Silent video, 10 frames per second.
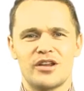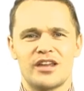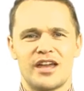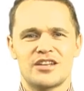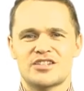
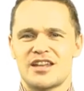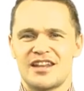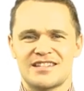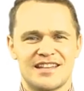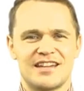engaged and
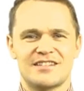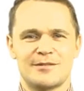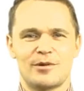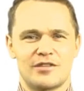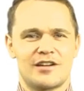excited
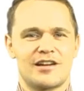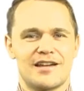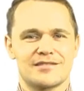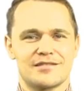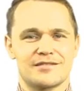about their
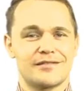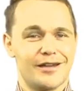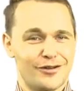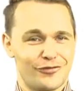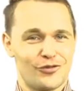classes,
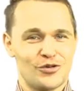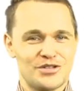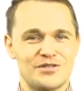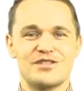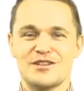and of
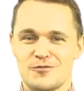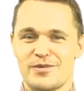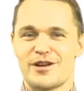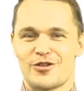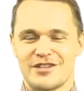course they do
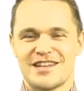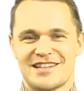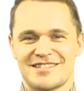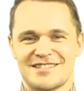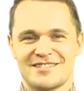better on
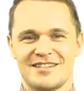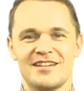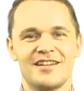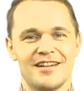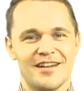tests.
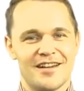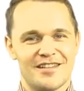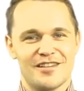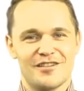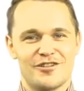
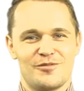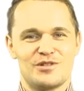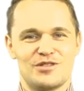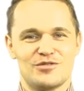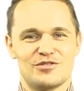Another
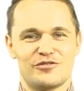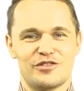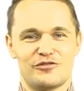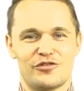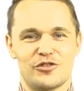common use of
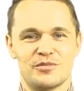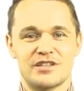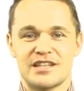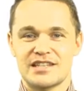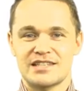informed
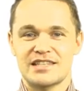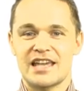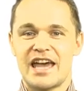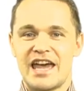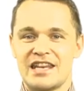is
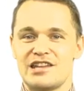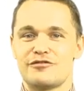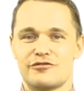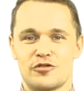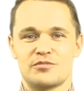an
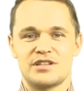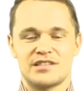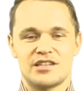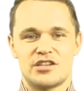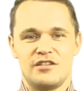informed
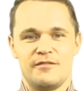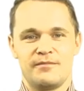decision.